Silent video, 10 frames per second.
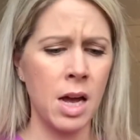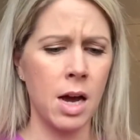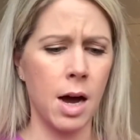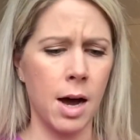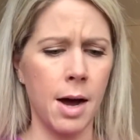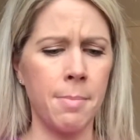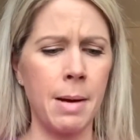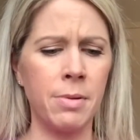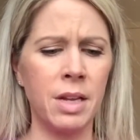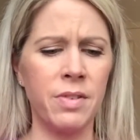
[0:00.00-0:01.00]
I
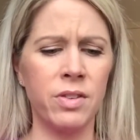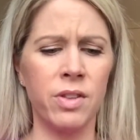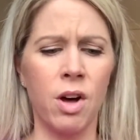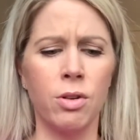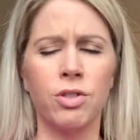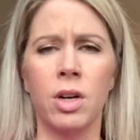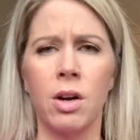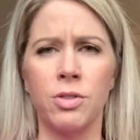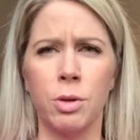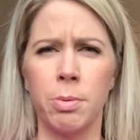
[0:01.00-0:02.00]
believe it's the
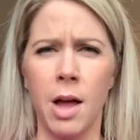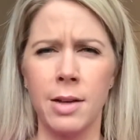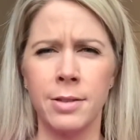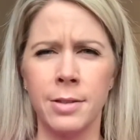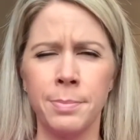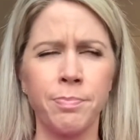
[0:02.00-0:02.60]
Ultra Plus,